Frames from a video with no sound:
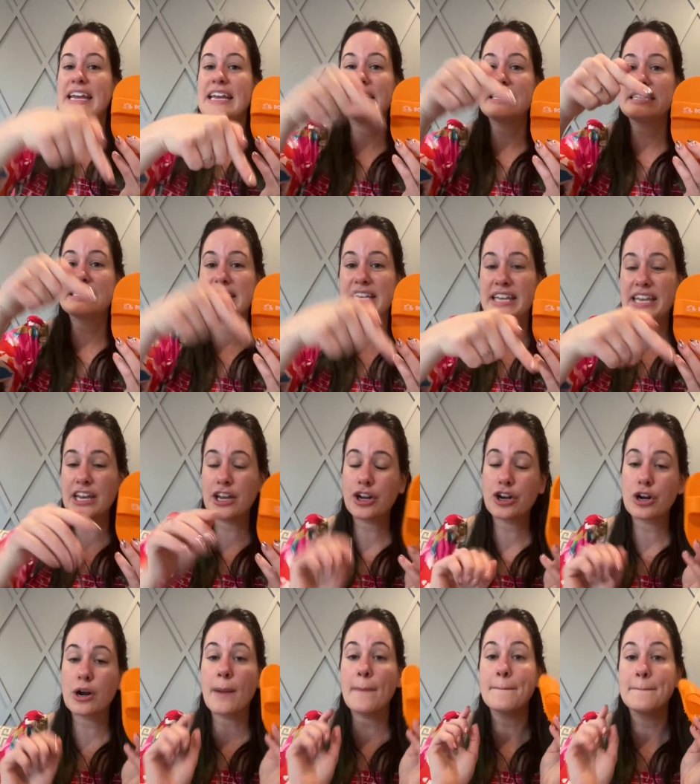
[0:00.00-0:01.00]
is
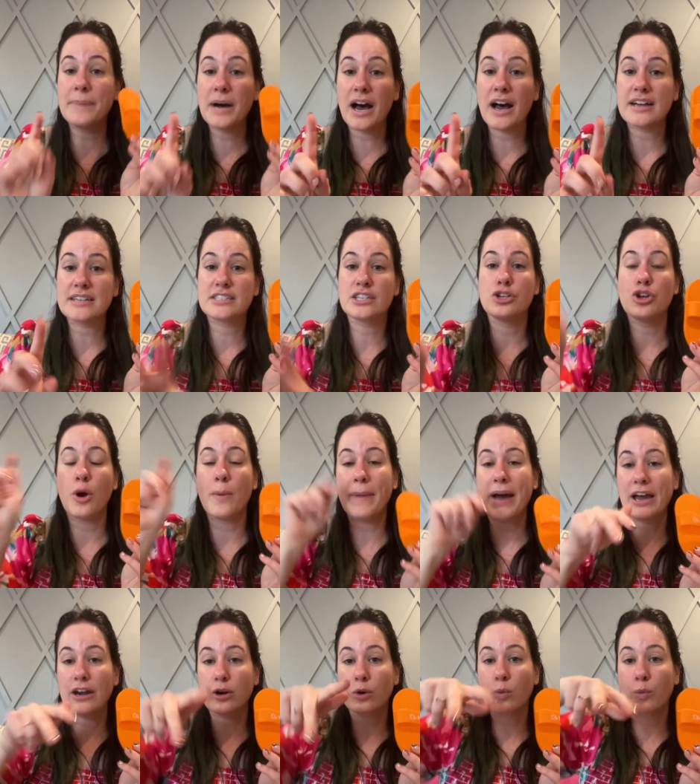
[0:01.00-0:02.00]
here, but no
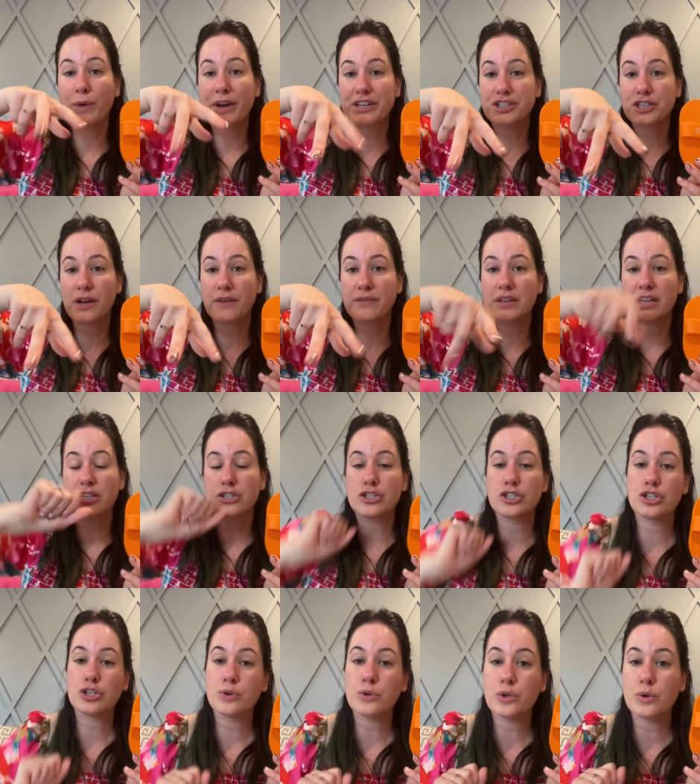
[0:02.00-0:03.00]
matter which of these
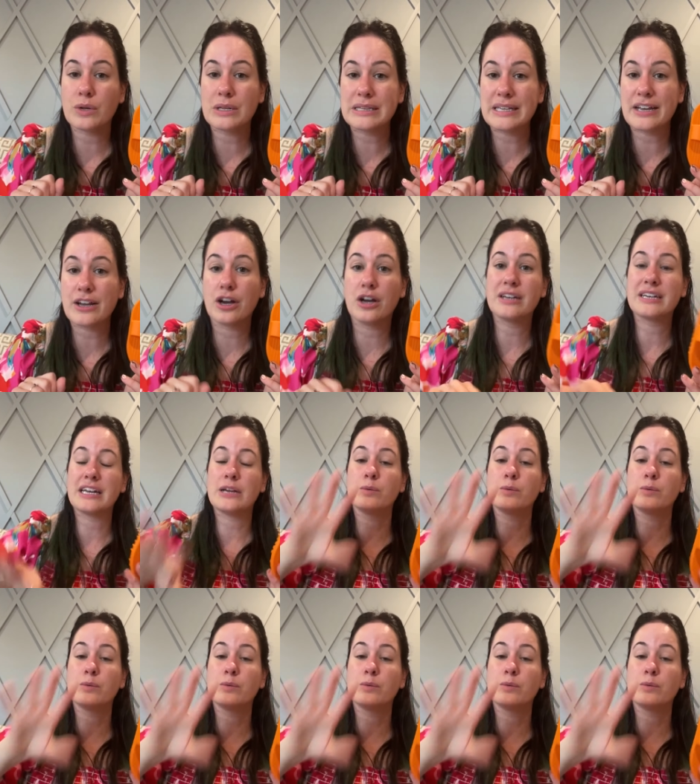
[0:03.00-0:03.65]
two you click on,